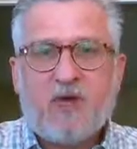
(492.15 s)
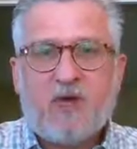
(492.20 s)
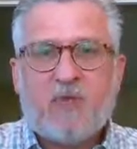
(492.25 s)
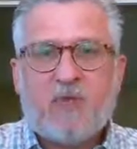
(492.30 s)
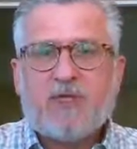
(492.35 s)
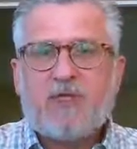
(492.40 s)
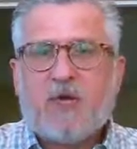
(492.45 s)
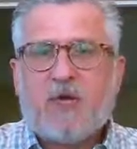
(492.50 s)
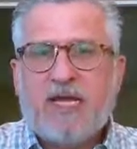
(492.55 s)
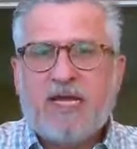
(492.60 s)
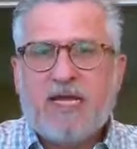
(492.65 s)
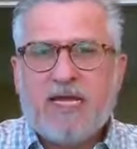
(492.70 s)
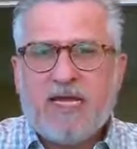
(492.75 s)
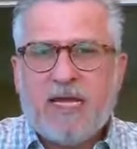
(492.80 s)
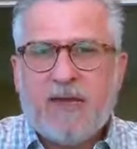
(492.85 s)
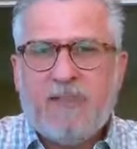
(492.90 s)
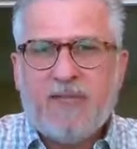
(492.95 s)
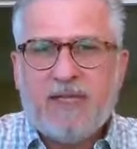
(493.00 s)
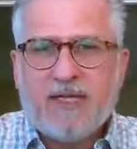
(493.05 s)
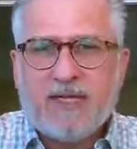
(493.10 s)
We try to
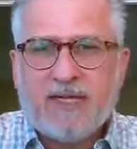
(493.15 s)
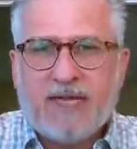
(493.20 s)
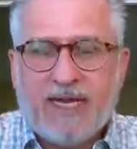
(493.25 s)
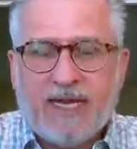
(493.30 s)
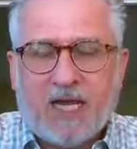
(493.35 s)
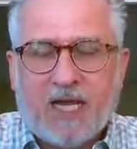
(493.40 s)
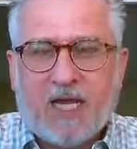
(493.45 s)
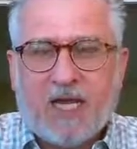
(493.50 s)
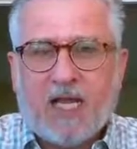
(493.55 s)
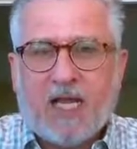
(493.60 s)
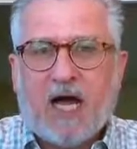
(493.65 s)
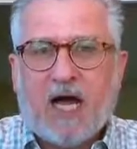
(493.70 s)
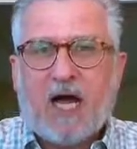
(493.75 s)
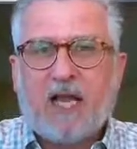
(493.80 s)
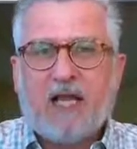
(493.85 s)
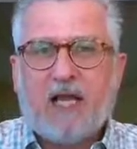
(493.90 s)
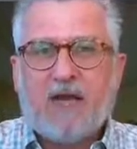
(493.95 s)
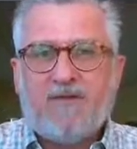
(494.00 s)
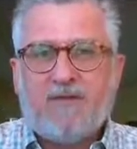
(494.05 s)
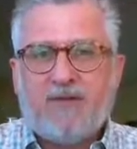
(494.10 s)
emulate a
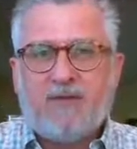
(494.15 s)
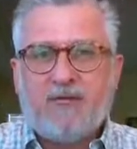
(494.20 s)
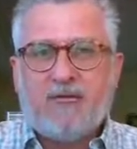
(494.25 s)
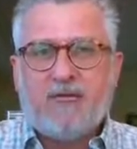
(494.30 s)
lot of it